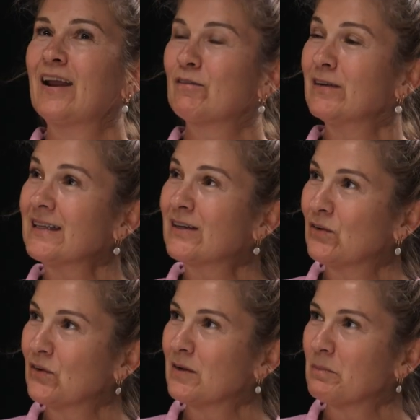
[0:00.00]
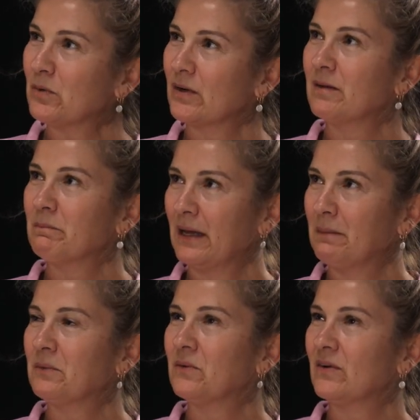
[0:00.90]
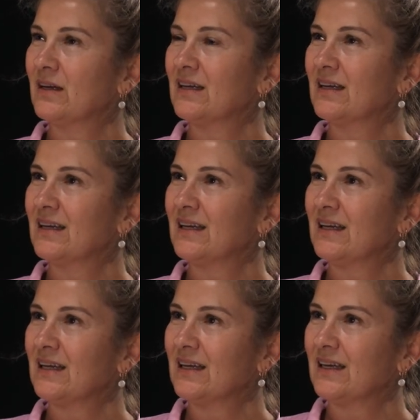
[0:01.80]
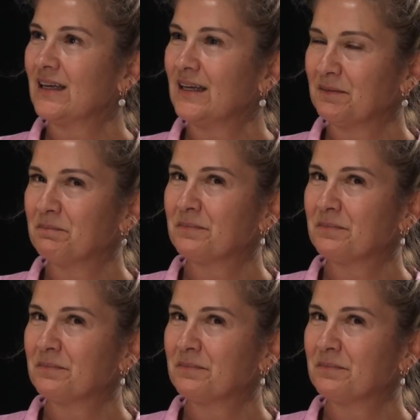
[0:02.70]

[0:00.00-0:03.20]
and I'm really good at putting people in